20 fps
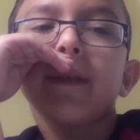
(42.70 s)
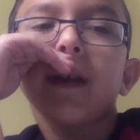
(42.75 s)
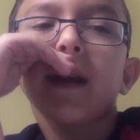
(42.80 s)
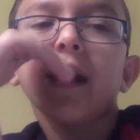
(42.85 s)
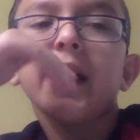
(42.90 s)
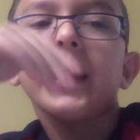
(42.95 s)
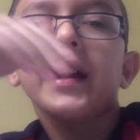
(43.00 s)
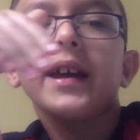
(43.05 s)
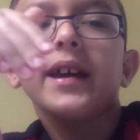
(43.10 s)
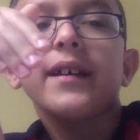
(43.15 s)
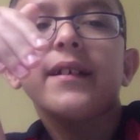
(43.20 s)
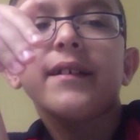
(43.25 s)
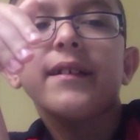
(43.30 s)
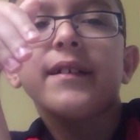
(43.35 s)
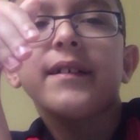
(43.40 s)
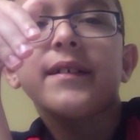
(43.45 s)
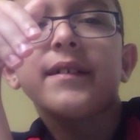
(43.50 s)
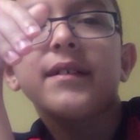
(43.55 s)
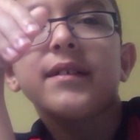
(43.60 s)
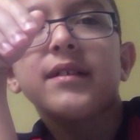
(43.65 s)
for like
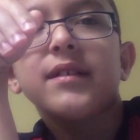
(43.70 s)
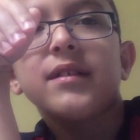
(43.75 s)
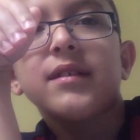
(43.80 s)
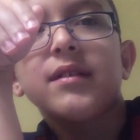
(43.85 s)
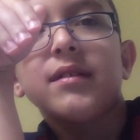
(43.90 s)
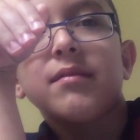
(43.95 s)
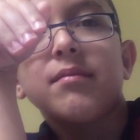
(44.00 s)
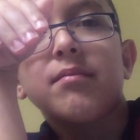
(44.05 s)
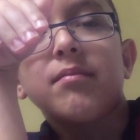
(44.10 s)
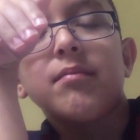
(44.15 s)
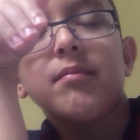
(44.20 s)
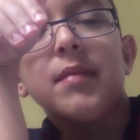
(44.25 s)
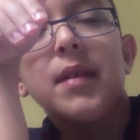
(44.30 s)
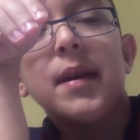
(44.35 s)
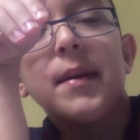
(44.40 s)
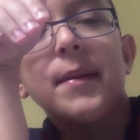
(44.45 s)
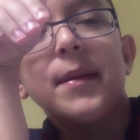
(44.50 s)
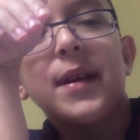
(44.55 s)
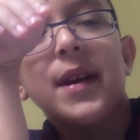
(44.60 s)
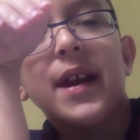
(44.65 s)

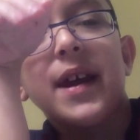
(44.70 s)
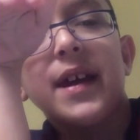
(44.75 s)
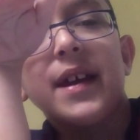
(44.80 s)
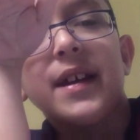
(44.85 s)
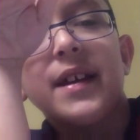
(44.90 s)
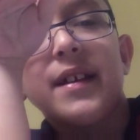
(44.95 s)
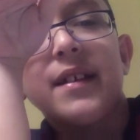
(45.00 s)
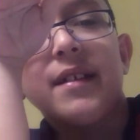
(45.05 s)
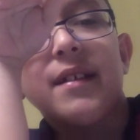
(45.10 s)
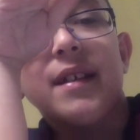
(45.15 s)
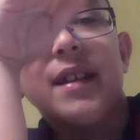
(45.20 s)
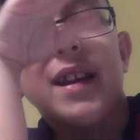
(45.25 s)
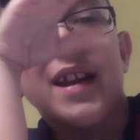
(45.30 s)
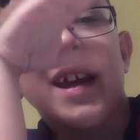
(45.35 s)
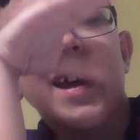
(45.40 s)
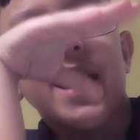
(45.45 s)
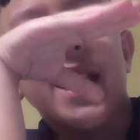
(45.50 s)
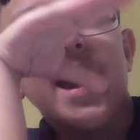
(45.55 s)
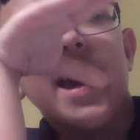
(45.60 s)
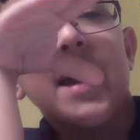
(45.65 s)
maybe like
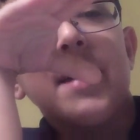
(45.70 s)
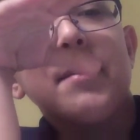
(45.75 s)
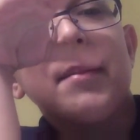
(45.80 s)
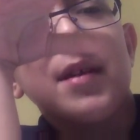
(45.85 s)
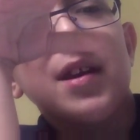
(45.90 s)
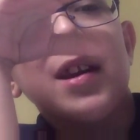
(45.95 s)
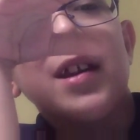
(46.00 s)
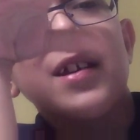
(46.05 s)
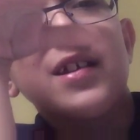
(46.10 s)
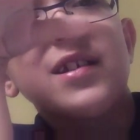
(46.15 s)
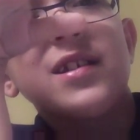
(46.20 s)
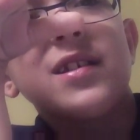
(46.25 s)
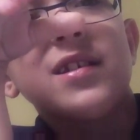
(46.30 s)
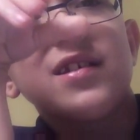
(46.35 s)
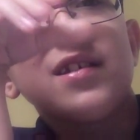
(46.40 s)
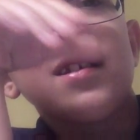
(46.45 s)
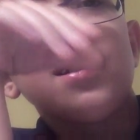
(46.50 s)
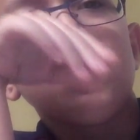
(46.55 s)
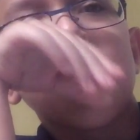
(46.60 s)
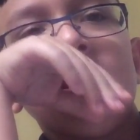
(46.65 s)
8
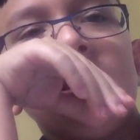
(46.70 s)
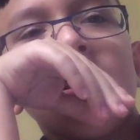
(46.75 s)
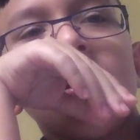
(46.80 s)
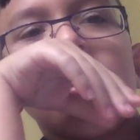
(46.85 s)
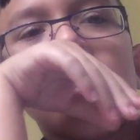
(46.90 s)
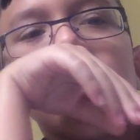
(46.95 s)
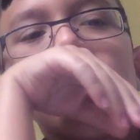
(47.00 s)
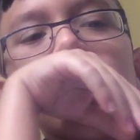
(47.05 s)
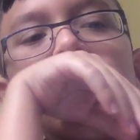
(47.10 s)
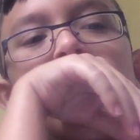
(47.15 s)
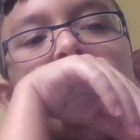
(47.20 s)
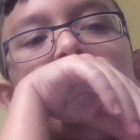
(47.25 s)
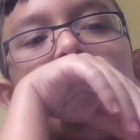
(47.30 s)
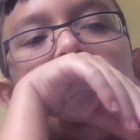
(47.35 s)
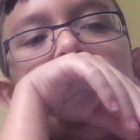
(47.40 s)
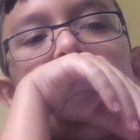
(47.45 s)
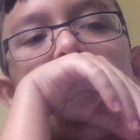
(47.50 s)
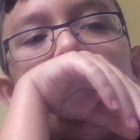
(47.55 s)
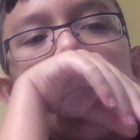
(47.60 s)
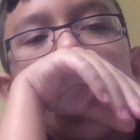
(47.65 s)
minutes,
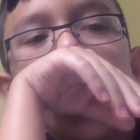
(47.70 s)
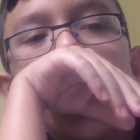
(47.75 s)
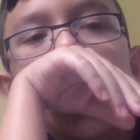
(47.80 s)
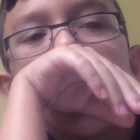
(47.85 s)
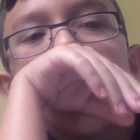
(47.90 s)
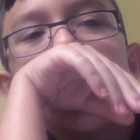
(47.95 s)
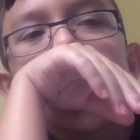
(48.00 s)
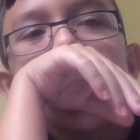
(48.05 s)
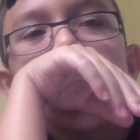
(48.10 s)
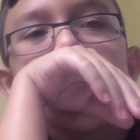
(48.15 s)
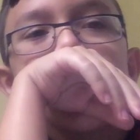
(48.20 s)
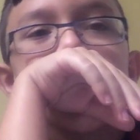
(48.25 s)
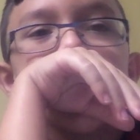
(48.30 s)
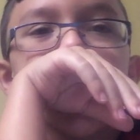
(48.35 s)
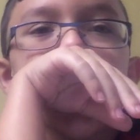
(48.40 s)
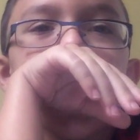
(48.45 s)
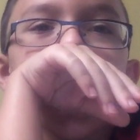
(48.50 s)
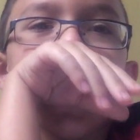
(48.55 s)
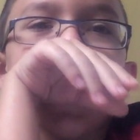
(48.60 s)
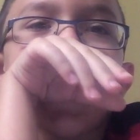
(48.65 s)

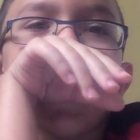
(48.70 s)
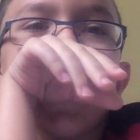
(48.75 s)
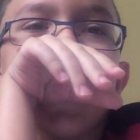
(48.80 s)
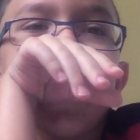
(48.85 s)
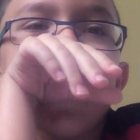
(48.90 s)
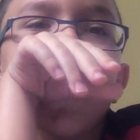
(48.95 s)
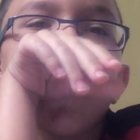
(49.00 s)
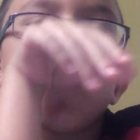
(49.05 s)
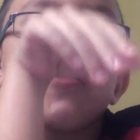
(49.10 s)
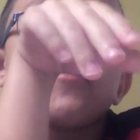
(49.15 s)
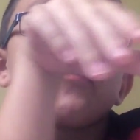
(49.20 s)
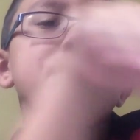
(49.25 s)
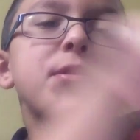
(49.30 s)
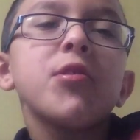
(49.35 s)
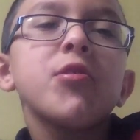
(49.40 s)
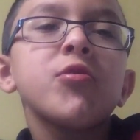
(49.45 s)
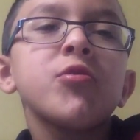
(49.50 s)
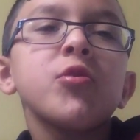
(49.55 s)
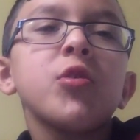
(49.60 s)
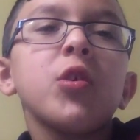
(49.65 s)
and I hope
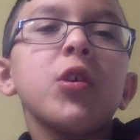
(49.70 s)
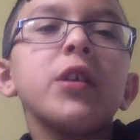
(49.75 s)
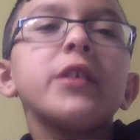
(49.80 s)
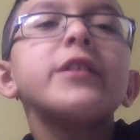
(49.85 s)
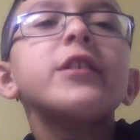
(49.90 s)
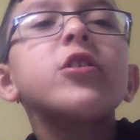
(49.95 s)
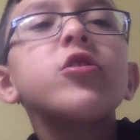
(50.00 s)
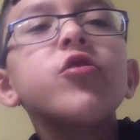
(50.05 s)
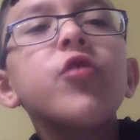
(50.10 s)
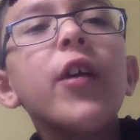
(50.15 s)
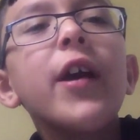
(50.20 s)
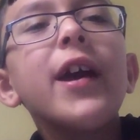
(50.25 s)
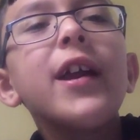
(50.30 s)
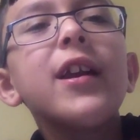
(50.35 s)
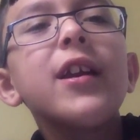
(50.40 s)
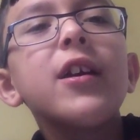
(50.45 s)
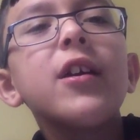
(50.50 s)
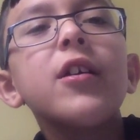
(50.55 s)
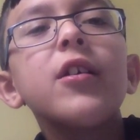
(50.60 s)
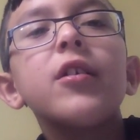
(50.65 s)
you enjoyed the
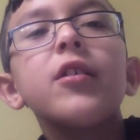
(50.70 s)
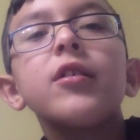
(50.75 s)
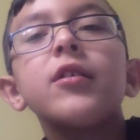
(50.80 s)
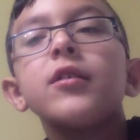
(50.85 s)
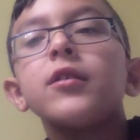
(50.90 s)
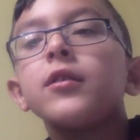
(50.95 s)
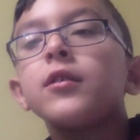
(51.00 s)
trailer.